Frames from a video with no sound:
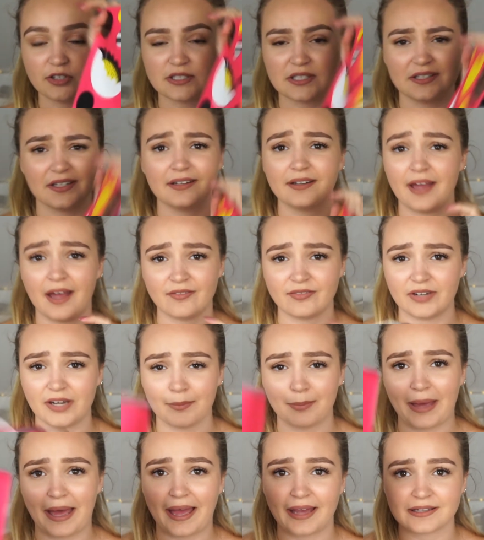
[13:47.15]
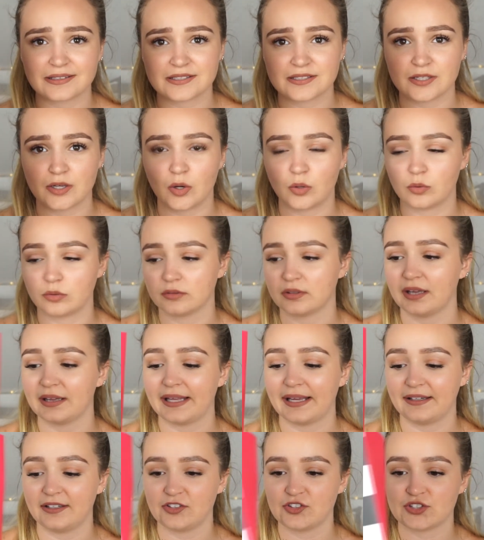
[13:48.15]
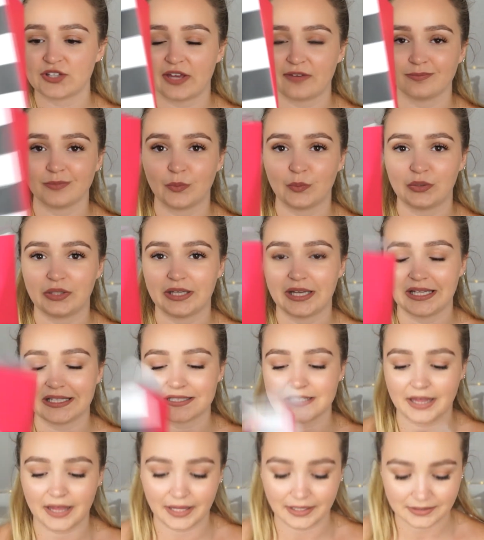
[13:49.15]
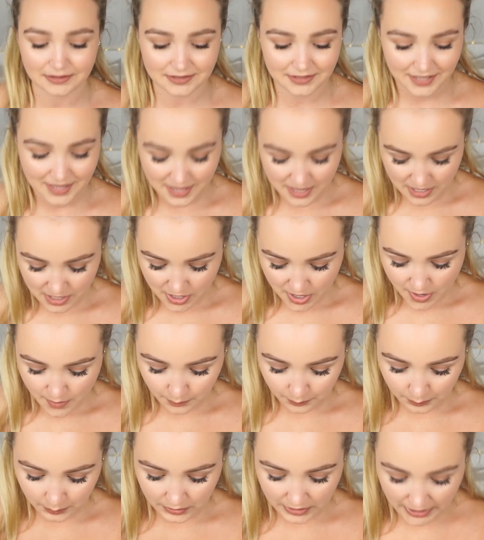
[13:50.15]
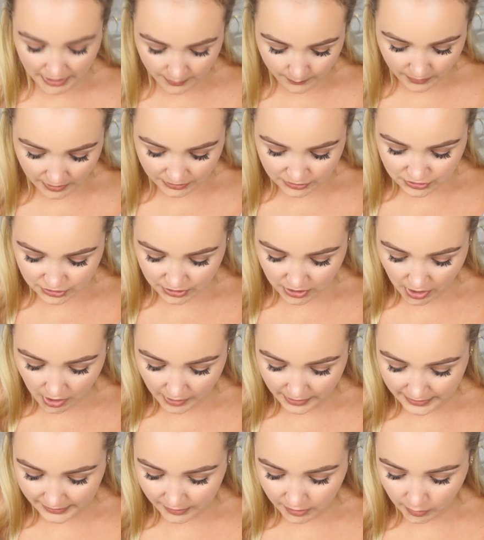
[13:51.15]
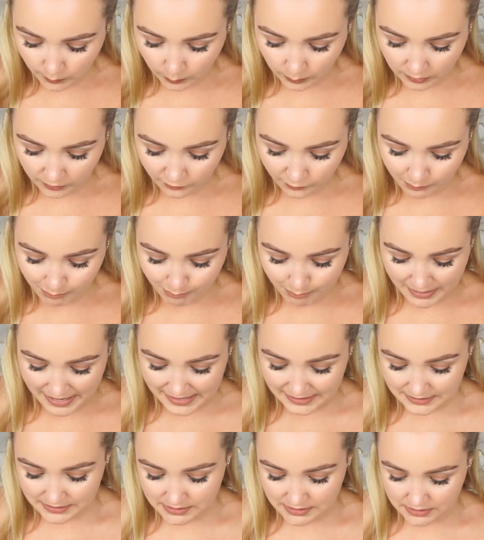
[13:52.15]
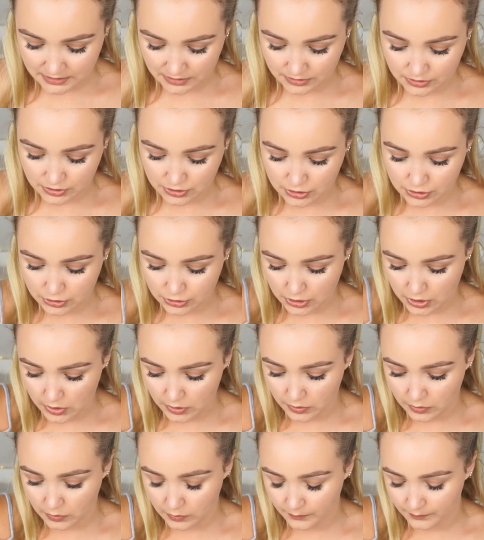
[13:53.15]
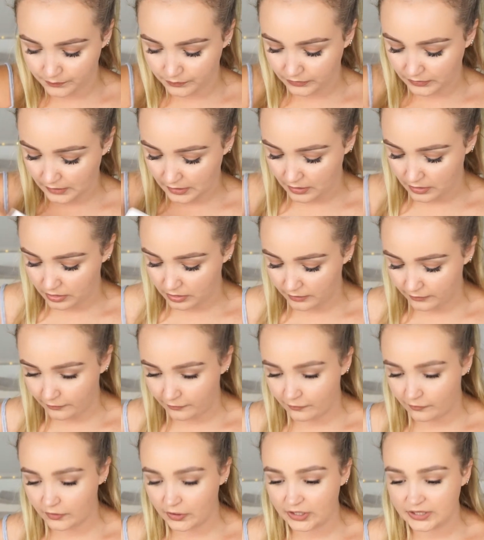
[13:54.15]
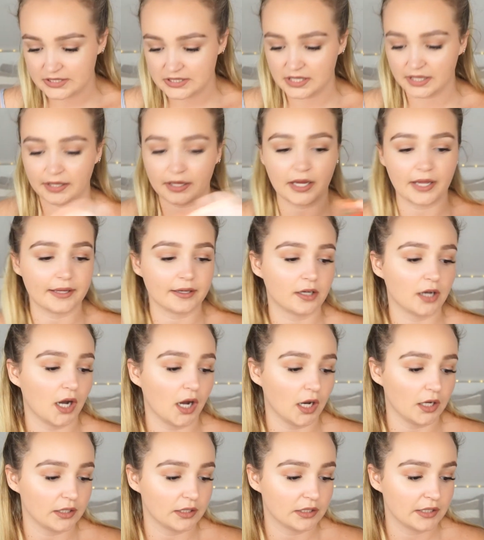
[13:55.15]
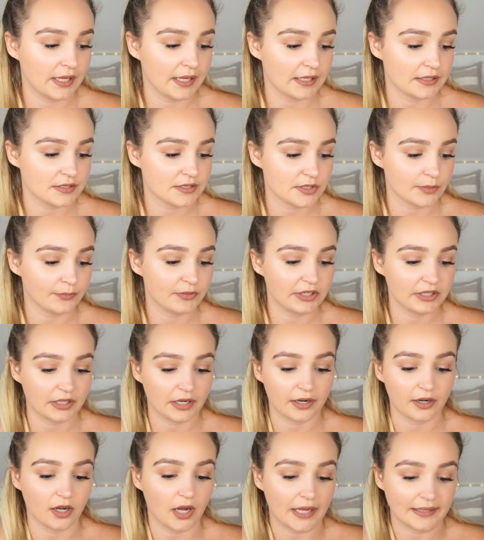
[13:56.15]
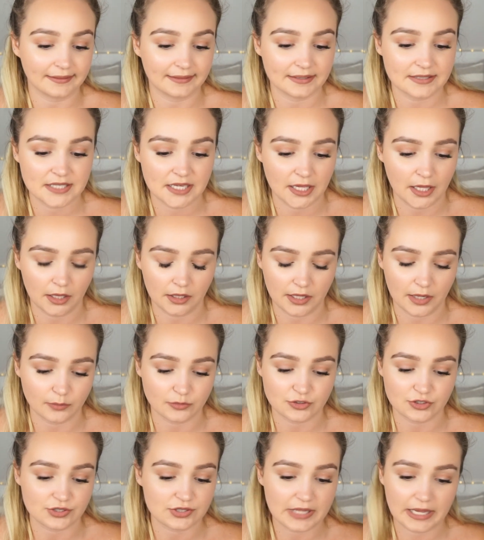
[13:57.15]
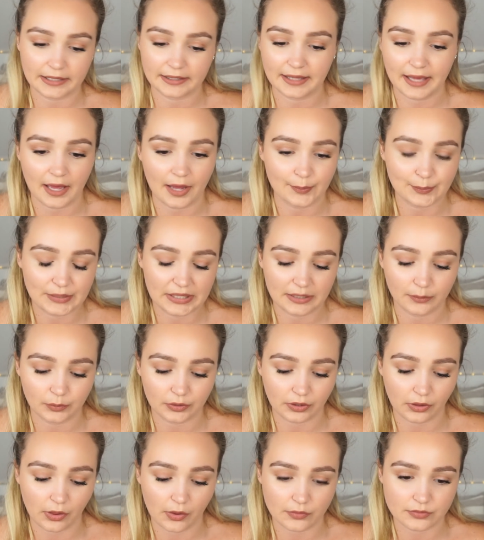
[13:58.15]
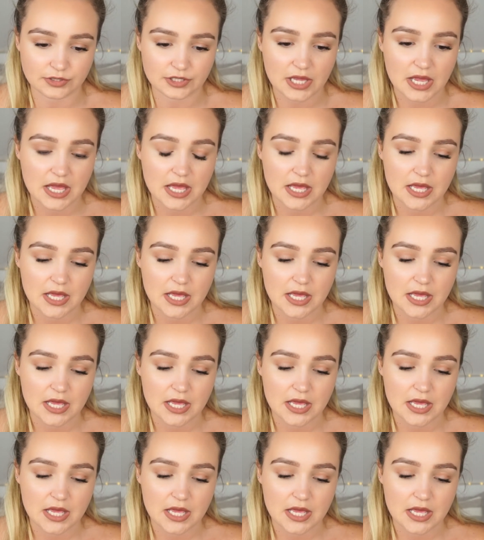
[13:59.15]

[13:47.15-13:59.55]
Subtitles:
They didn't have any bags, so the lady just gave me one of these things. But I just got a couple of bits. So the first thing I got is something that I got at the till. I was just like, yeah, I'm getting one of those.